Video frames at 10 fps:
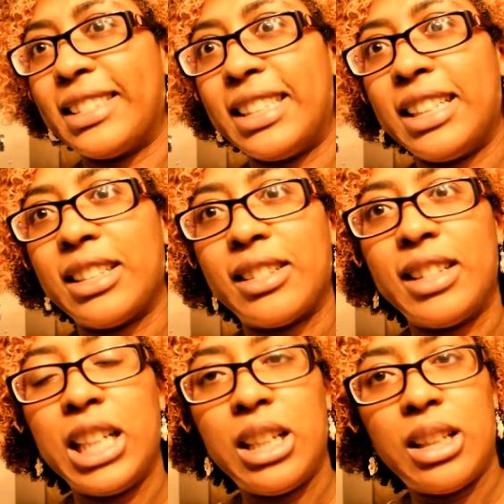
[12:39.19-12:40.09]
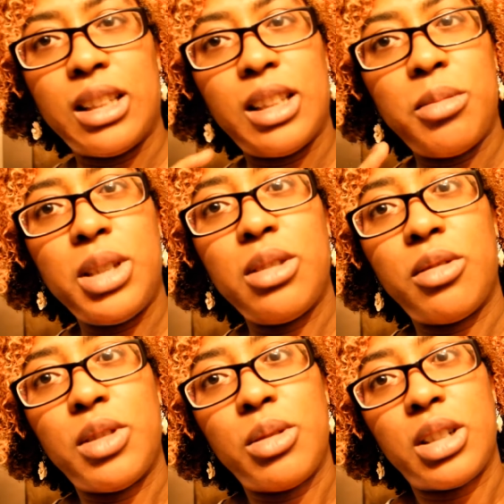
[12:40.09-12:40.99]
Yeah. Let me know
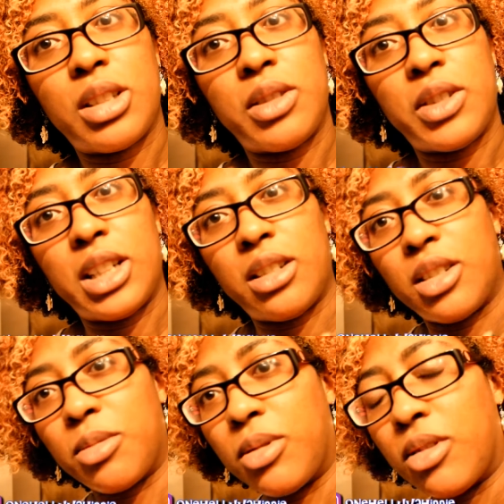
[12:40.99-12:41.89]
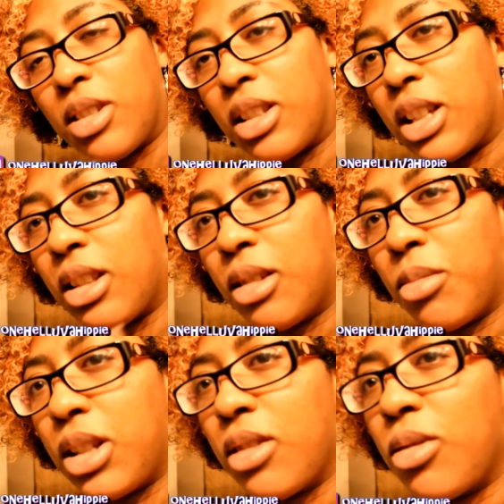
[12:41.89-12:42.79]
if you guys have ever had an experience like that. Let
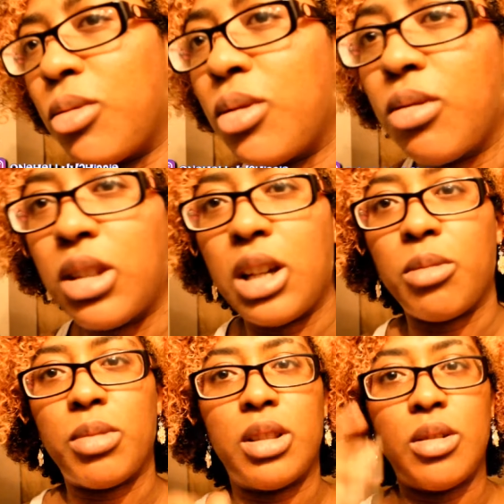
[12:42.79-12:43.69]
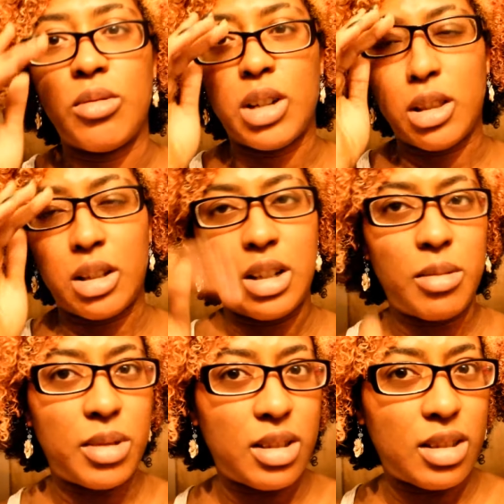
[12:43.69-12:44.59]
me know down below, right in the
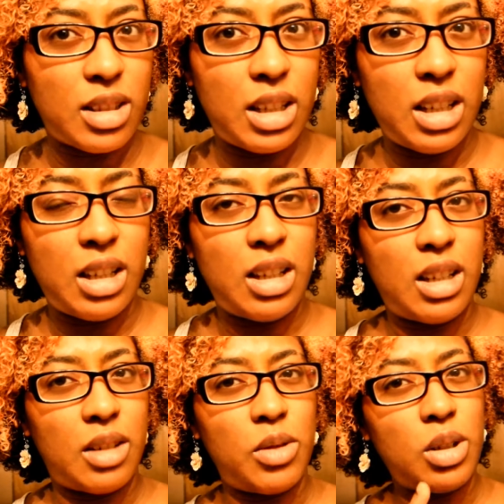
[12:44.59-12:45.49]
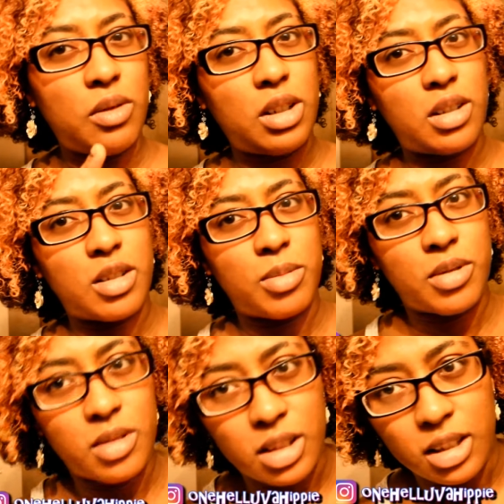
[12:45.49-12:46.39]
comments. Have you ever had an
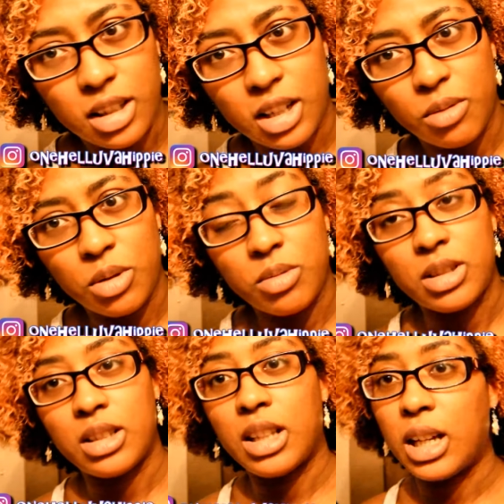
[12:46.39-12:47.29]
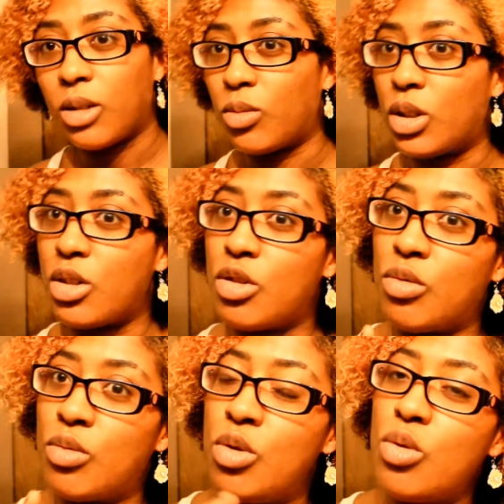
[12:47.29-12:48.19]
experience like that? What was it like? What did
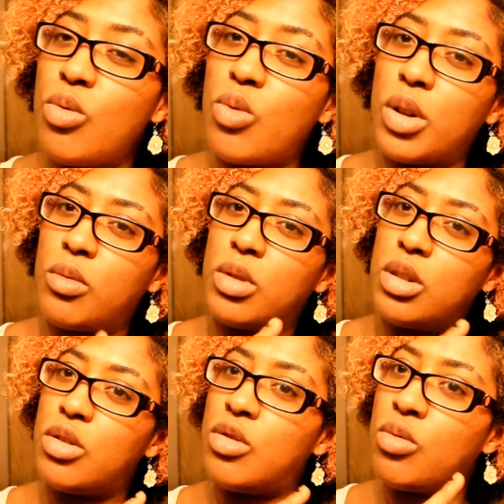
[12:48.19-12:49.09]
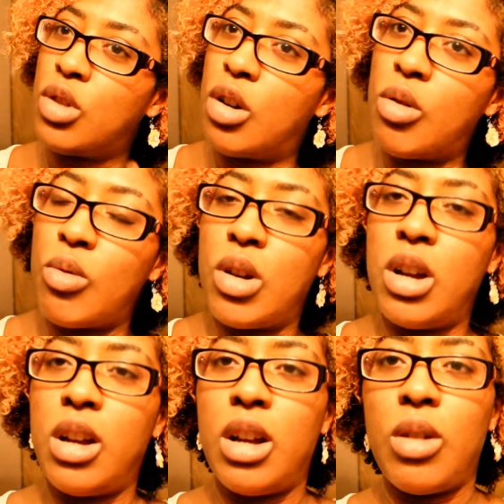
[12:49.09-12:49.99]
you do? Where did you go?
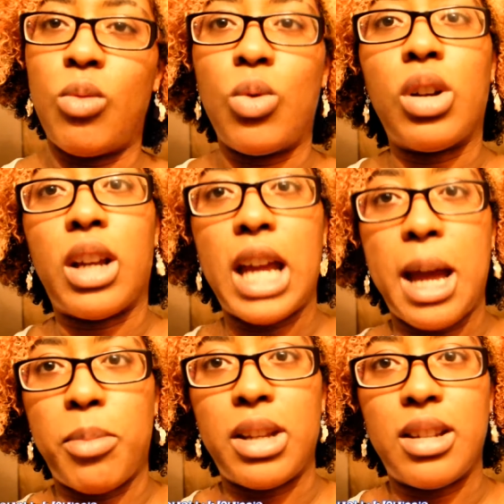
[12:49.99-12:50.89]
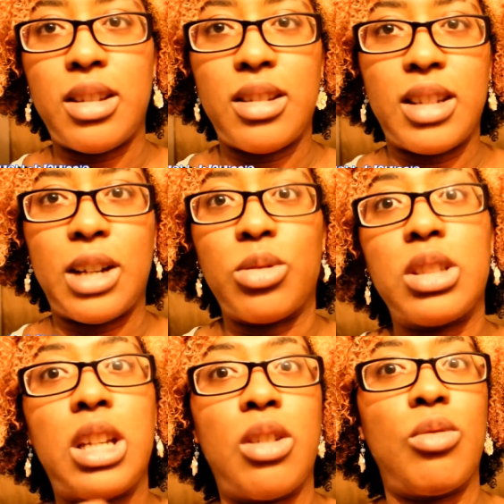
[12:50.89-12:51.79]
What happened? How
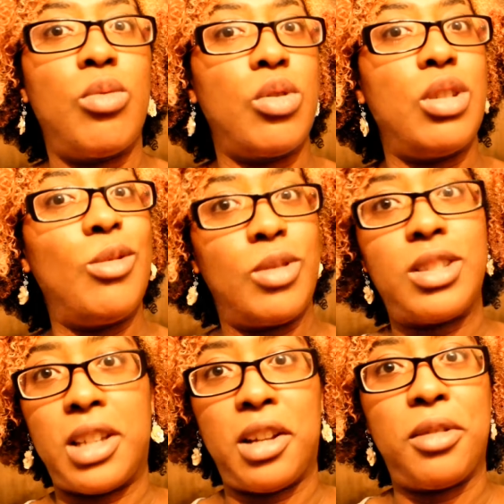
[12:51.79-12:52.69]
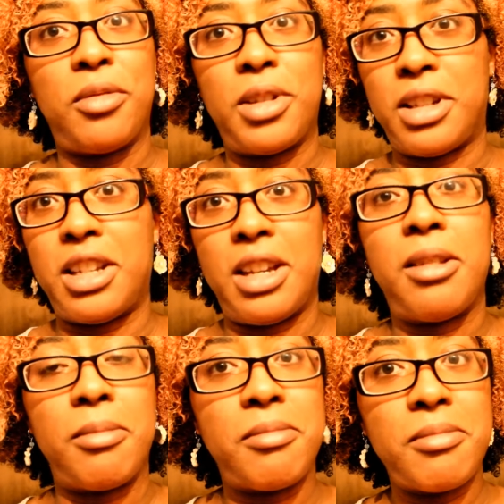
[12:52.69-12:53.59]
scared were you on a scale of 1 to 10?